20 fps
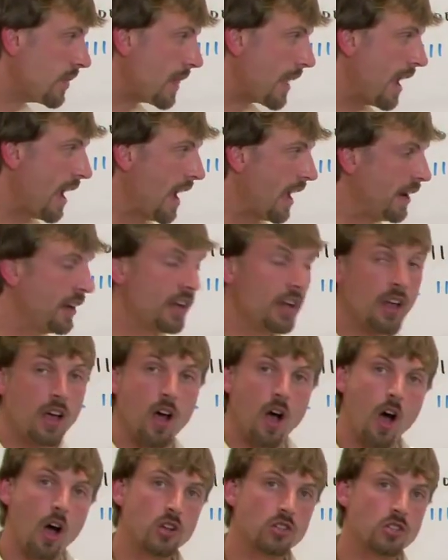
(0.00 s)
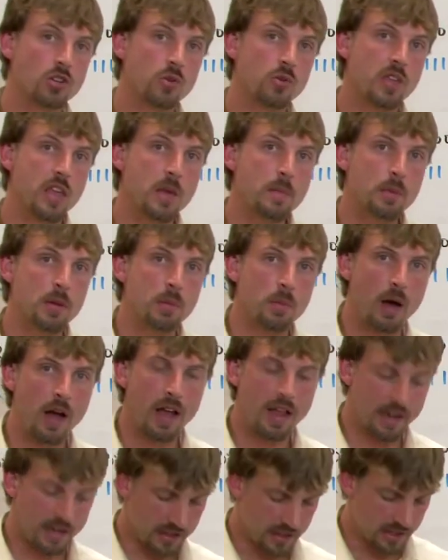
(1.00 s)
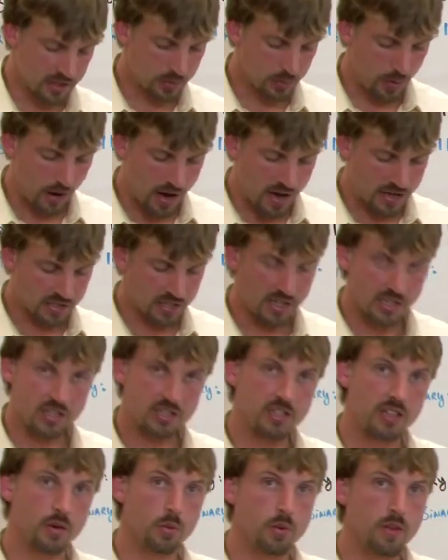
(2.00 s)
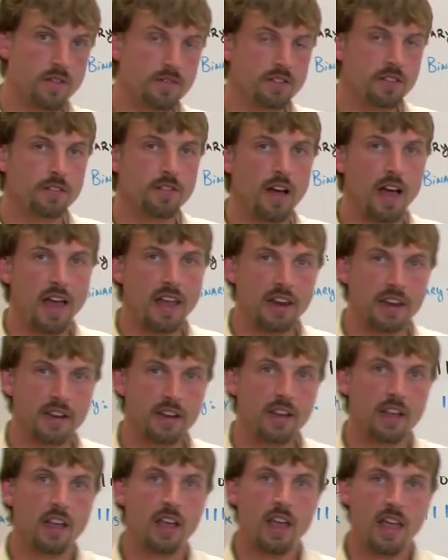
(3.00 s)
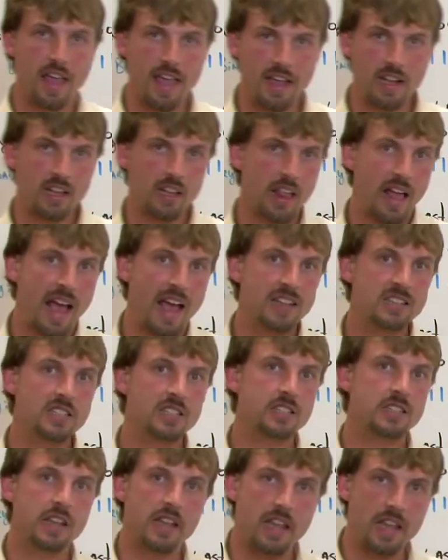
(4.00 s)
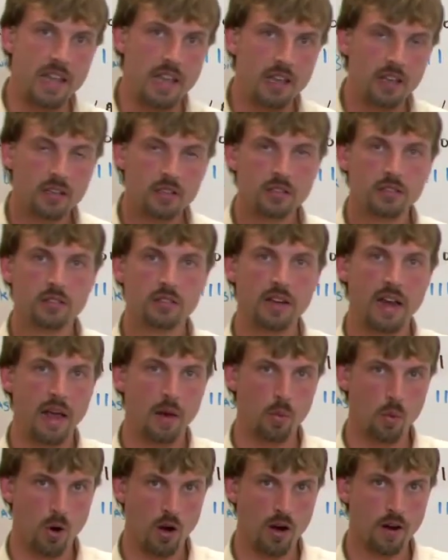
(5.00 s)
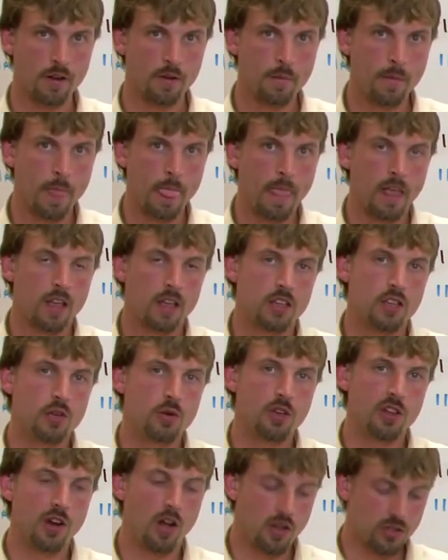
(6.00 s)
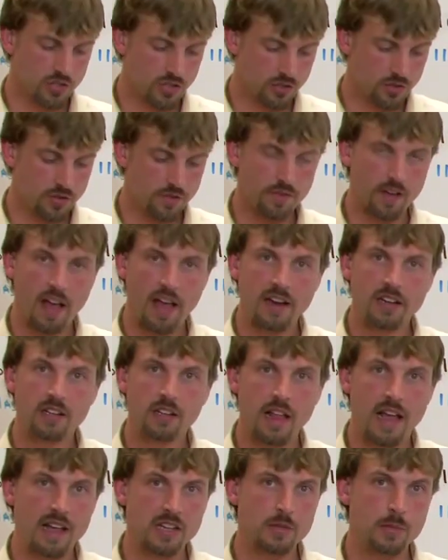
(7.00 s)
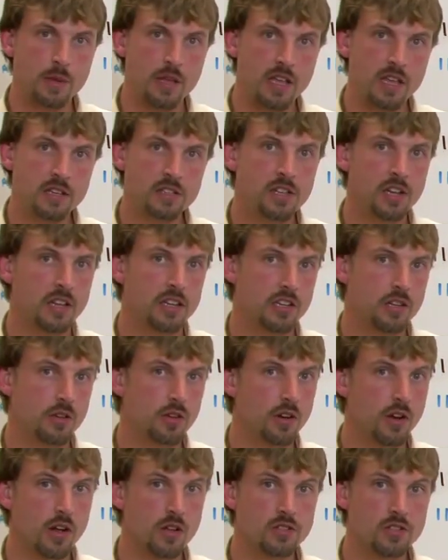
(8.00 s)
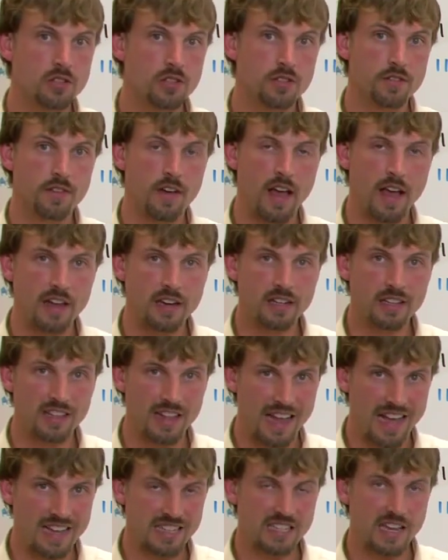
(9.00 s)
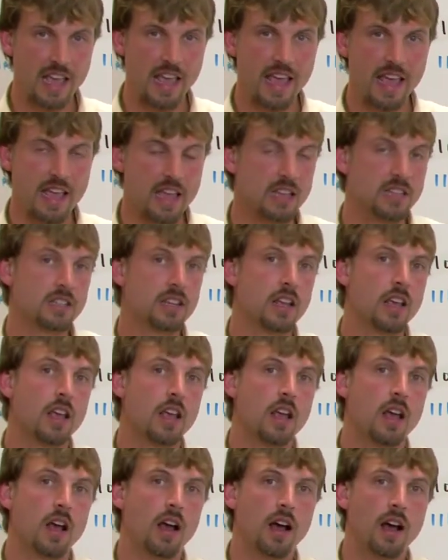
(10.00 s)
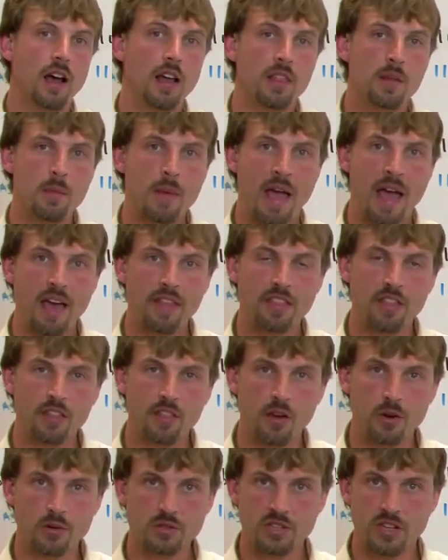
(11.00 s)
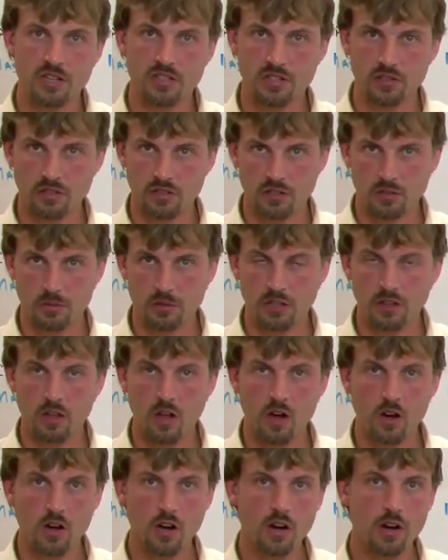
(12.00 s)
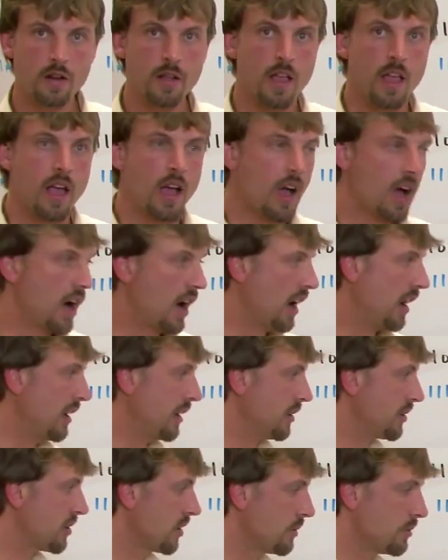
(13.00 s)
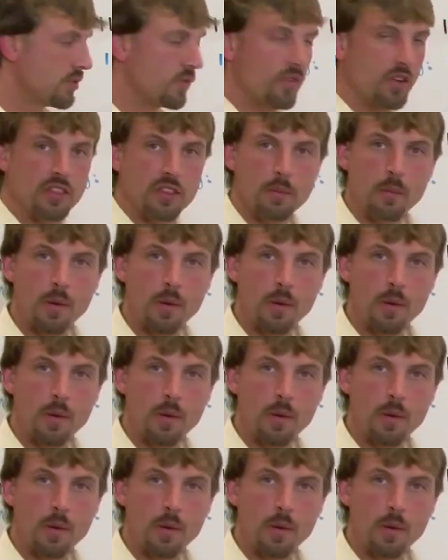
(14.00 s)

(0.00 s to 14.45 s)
And also keep in mind in this process that we've divided a Class C network. You can also divide Class Bs, and you can also divide Class As. The math in those gets a little bit longer in terms of what the